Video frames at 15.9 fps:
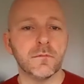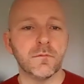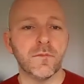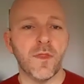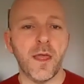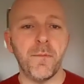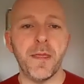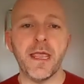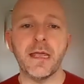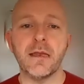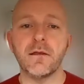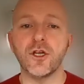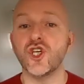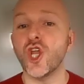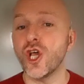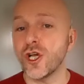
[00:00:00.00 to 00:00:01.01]
they're being
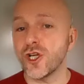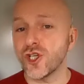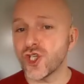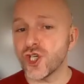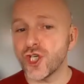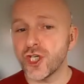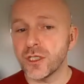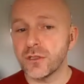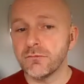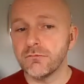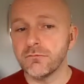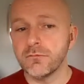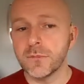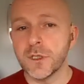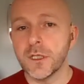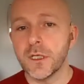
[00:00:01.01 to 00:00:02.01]
nurtured,
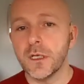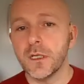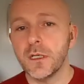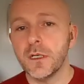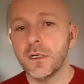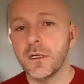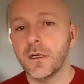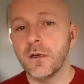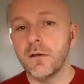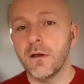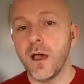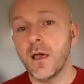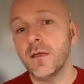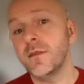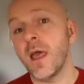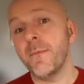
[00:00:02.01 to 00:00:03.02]

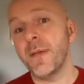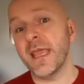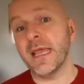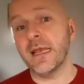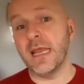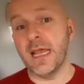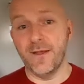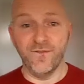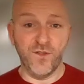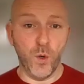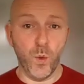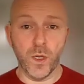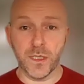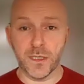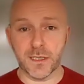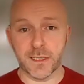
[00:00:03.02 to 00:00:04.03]
and they're being
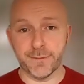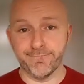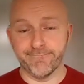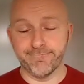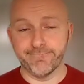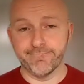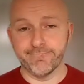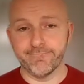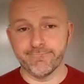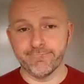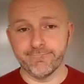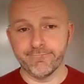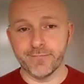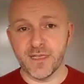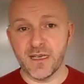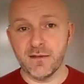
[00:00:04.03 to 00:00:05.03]
influenced.
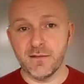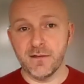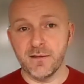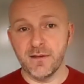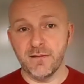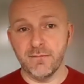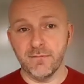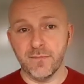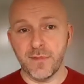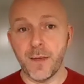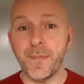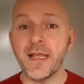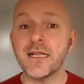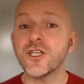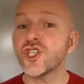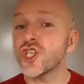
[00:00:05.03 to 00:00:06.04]
They're
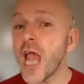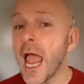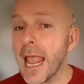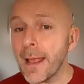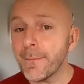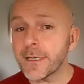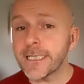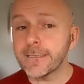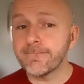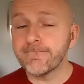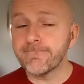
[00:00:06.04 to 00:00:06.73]
being shaped.